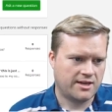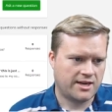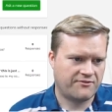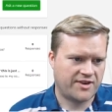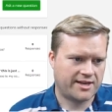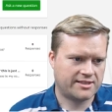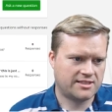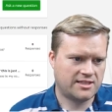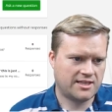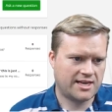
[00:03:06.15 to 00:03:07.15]
In fact,
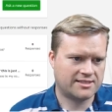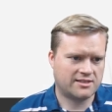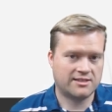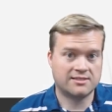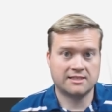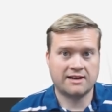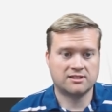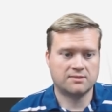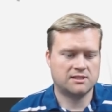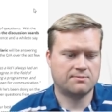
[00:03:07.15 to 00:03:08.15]
he has on his
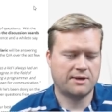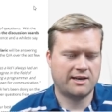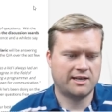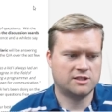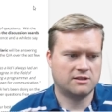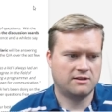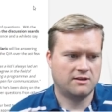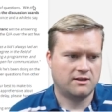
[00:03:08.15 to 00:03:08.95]
announcements page,